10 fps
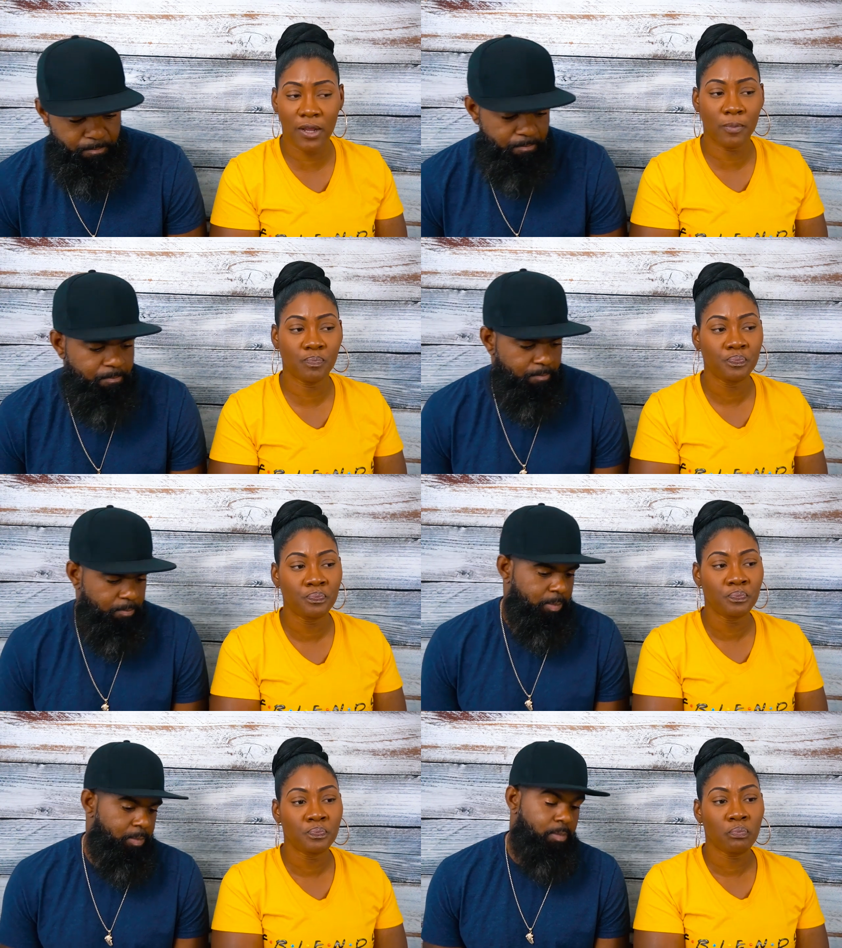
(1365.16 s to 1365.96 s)
Speaker 1: up
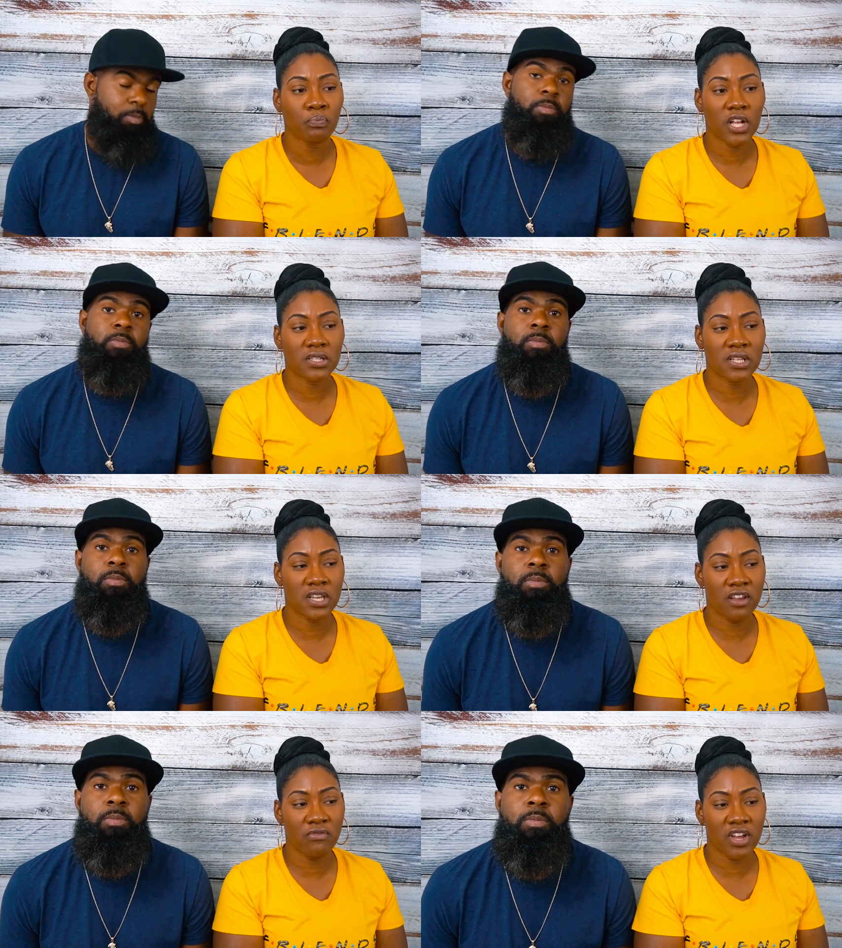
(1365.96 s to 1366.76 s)
to
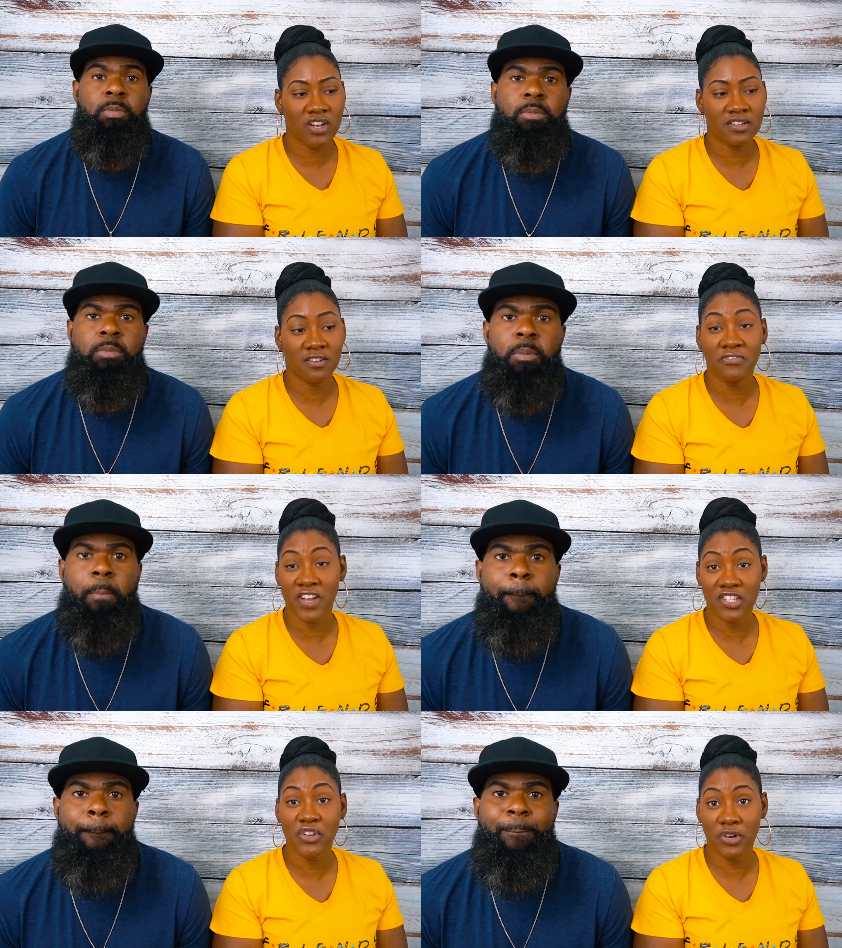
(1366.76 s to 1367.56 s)
get ready to
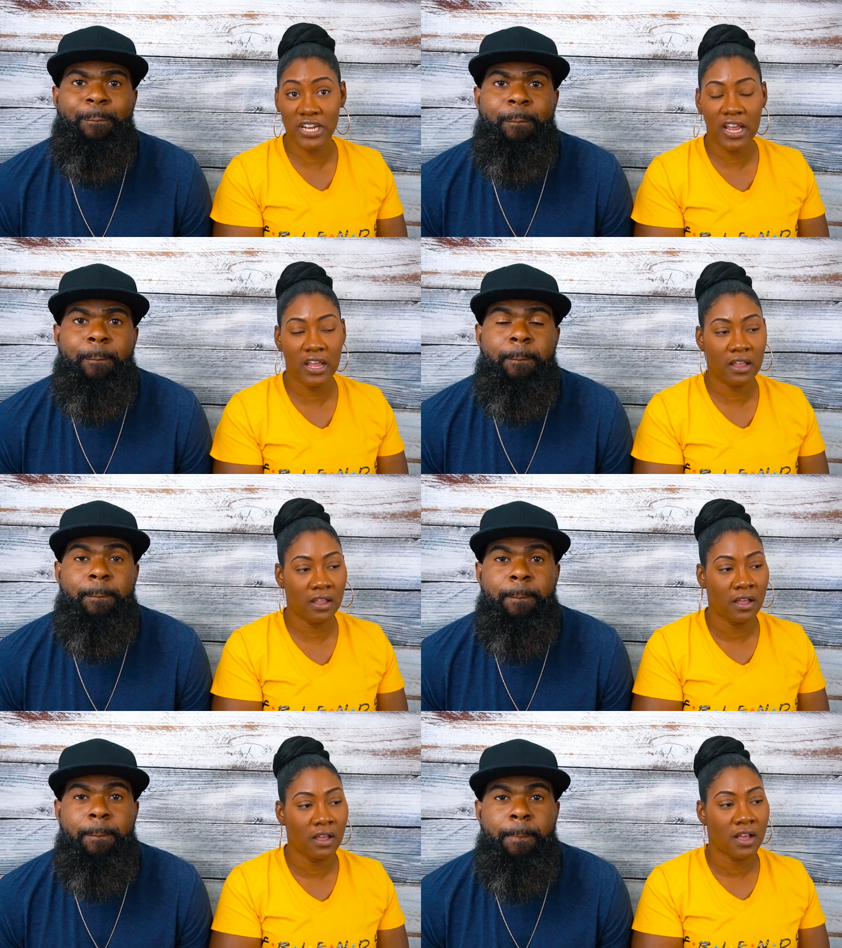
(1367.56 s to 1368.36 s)
face her
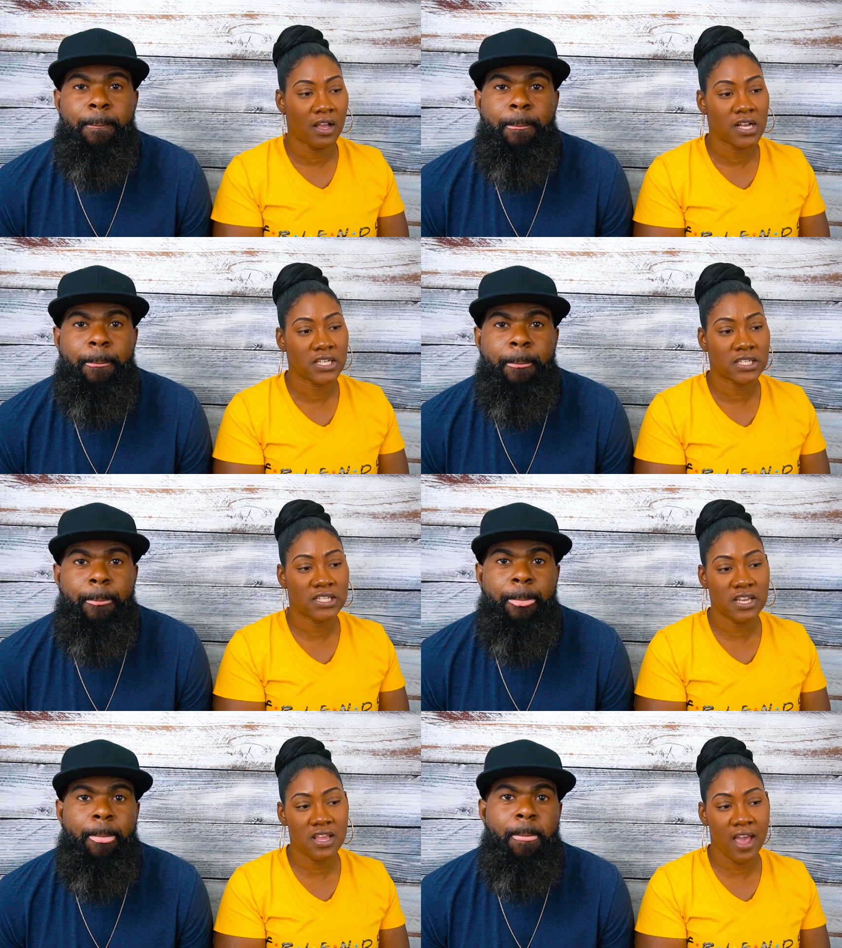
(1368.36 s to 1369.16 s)
day,
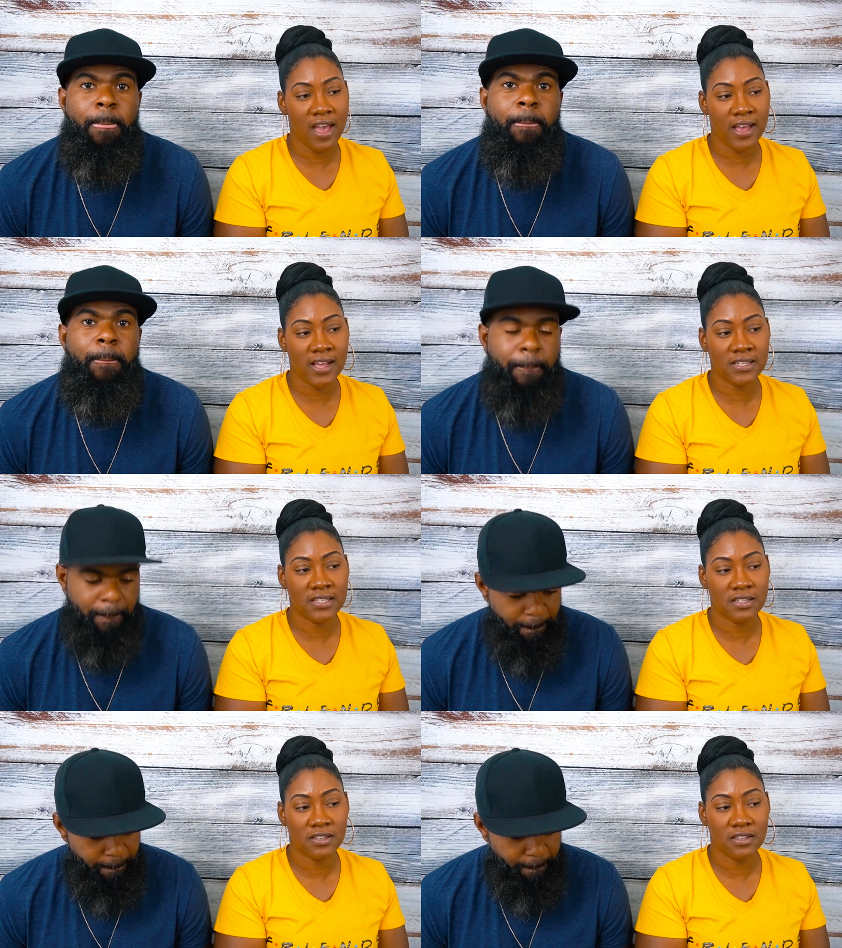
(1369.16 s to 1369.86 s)
she had